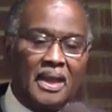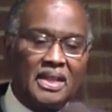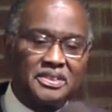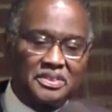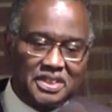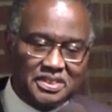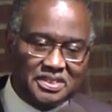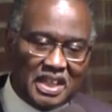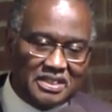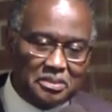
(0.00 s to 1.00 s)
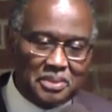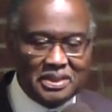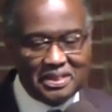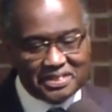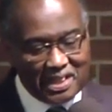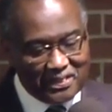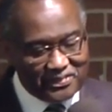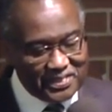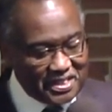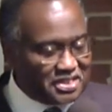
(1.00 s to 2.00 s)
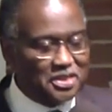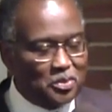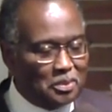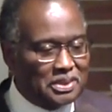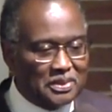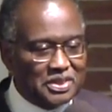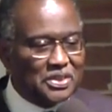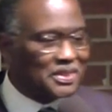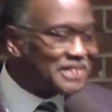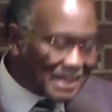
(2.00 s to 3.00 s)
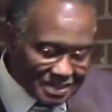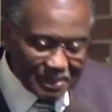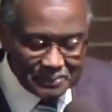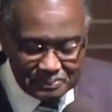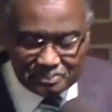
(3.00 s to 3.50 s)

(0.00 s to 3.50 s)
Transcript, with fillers: And so Jesus answered, but this Syrophoenician woman, there was no connection.